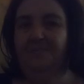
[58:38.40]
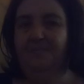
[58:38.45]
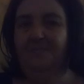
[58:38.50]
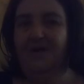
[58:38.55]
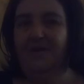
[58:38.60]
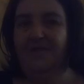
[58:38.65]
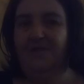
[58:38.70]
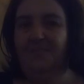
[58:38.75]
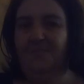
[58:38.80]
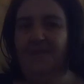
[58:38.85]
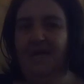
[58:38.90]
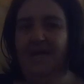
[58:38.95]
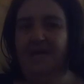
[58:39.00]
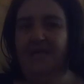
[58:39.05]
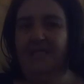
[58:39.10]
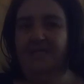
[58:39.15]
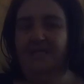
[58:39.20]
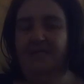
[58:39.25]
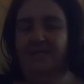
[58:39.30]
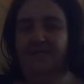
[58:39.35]

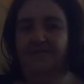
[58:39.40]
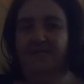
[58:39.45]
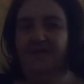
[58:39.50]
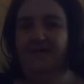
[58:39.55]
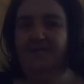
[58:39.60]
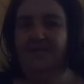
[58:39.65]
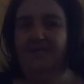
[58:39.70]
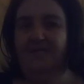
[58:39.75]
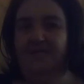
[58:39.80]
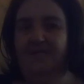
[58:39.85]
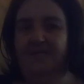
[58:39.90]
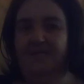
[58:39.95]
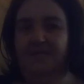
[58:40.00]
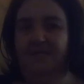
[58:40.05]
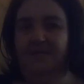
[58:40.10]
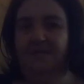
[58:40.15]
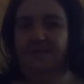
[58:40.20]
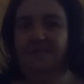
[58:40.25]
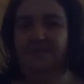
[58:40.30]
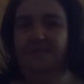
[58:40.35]
mathematics of the
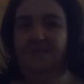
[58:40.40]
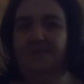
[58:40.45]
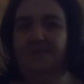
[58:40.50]
physicist